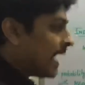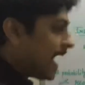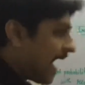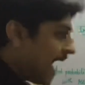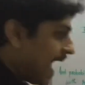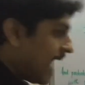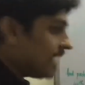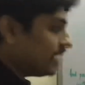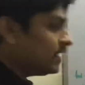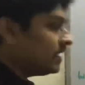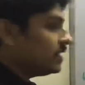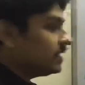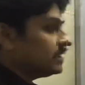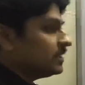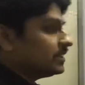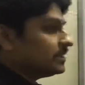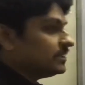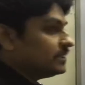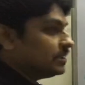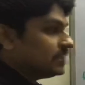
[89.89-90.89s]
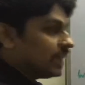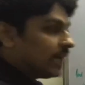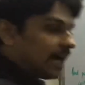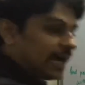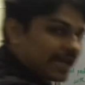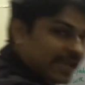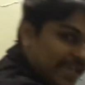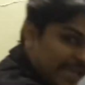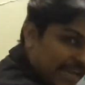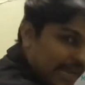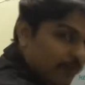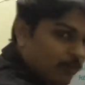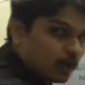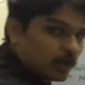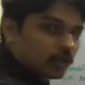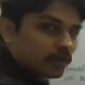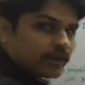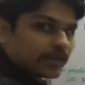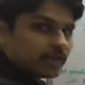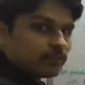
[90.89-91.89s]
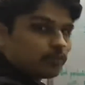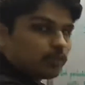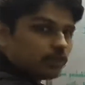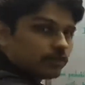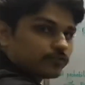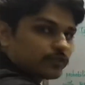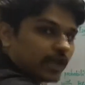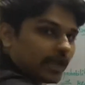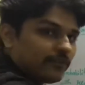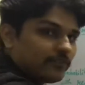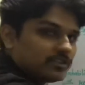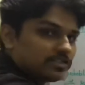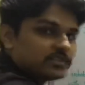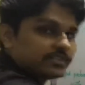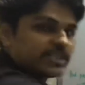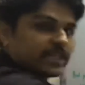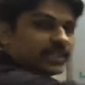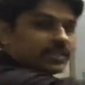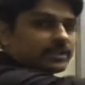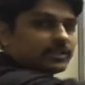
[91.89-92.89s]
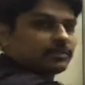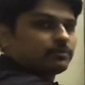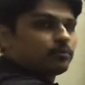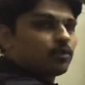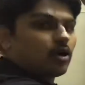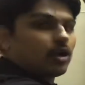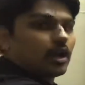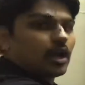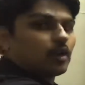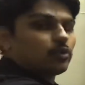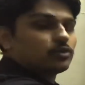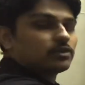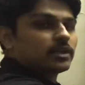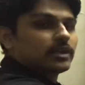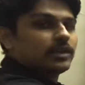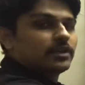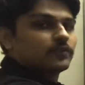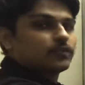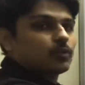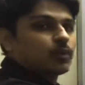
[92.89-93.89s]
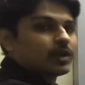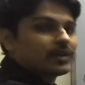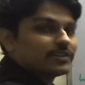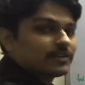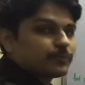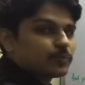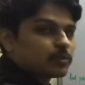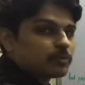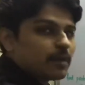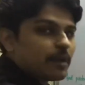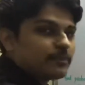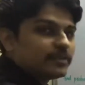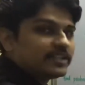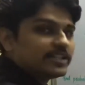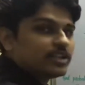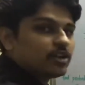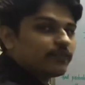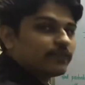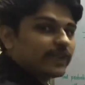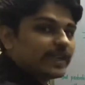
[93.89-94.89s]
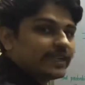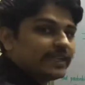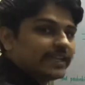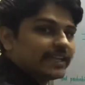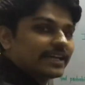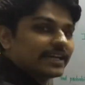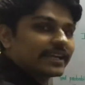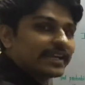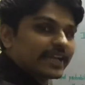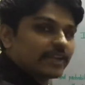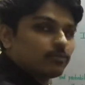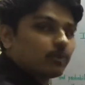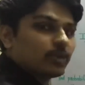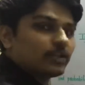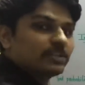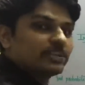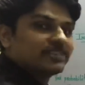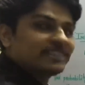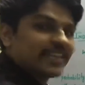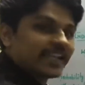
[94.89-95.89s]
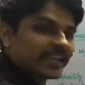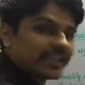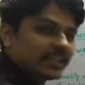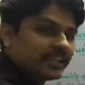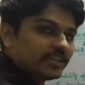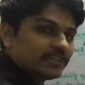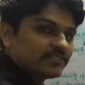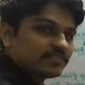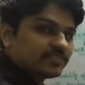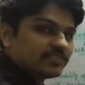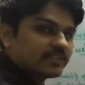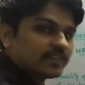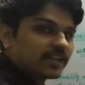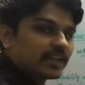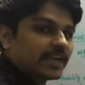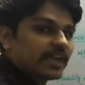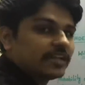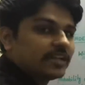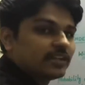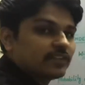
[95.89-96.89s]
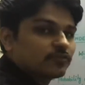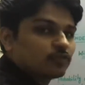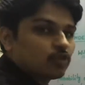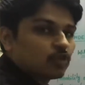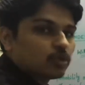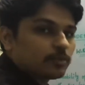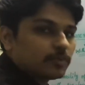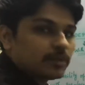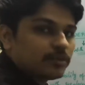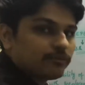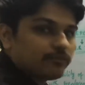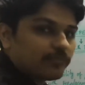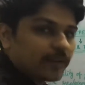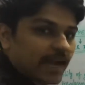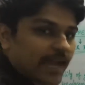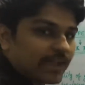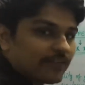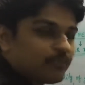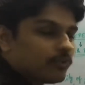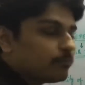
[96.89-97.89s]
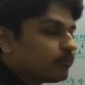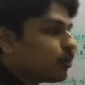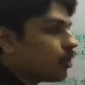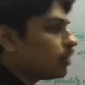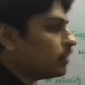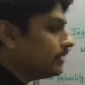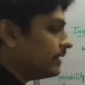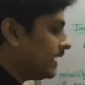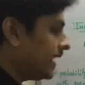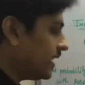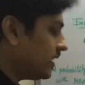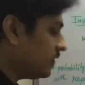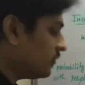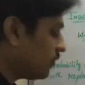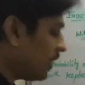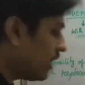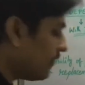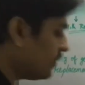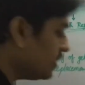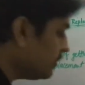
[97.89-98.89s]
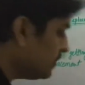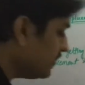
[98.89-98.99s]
And again I want a red ball, so I will take the ball out. So what is the probability of getting a red ball in the second instance? Again it is going to be 5 upon 10. So I will